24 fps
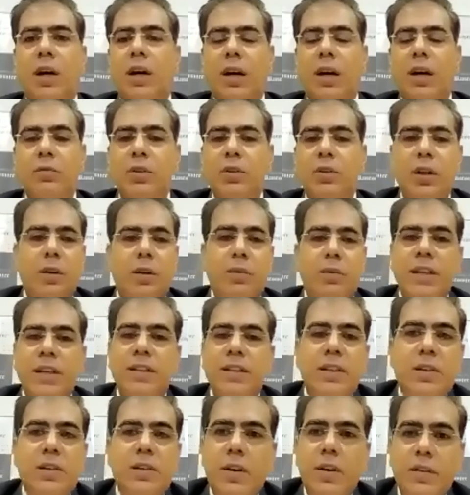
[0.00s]
I would advise
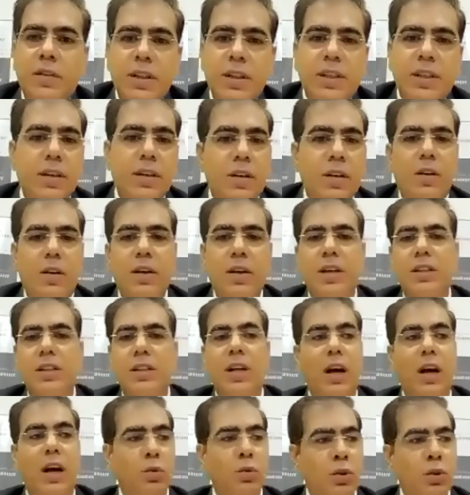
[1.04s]
this to every single
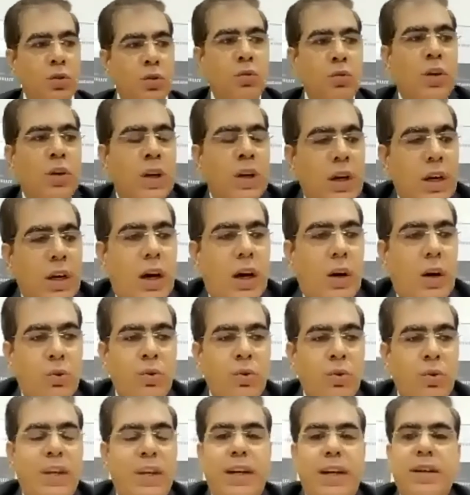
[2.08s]
organization. How do
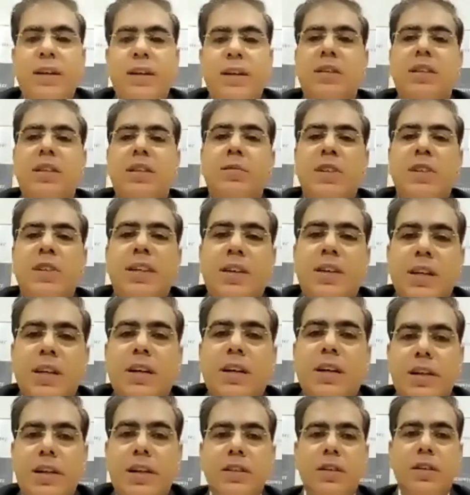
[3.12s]
you create a
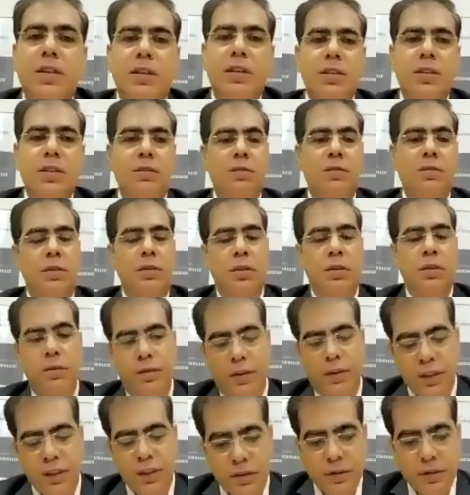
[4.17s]
customer-centric culture? The
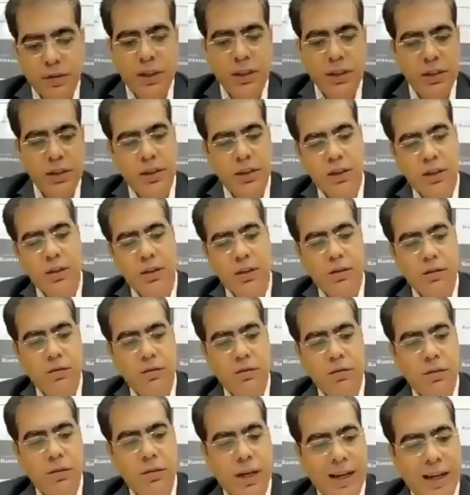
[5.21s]
first way is,
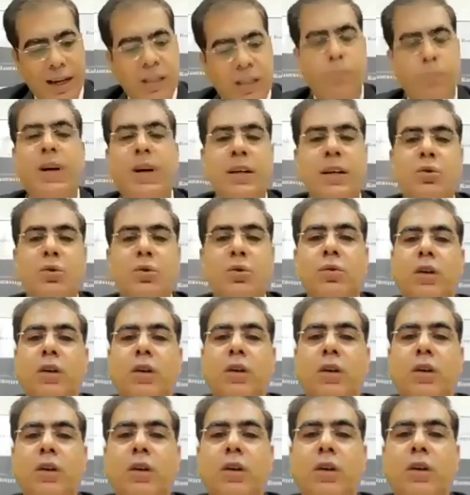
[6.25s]
at the bud, you have to
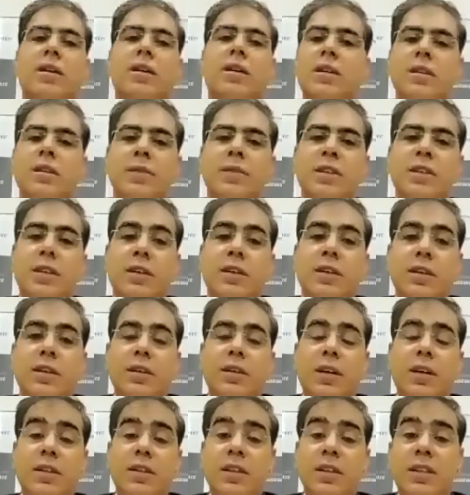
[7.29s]
create the customer-centric
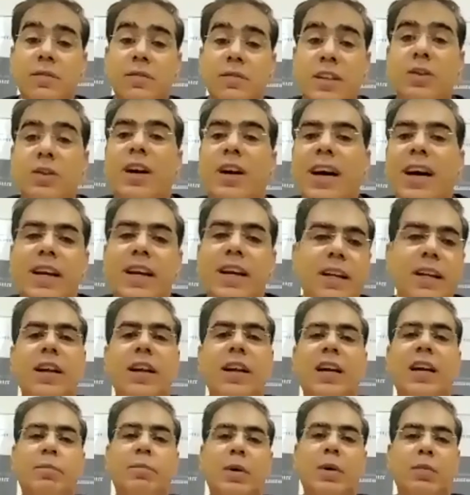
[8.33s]
culture is when you're hiring the
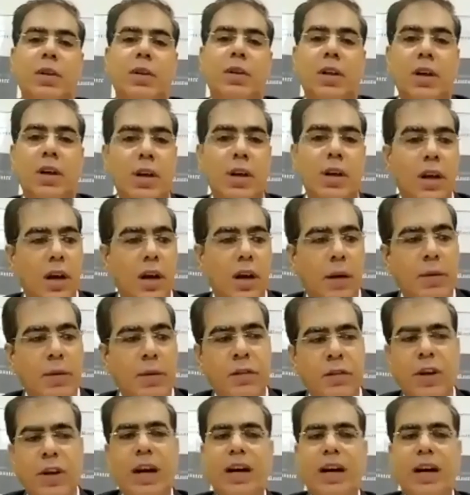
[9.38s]
right people. I mean, if you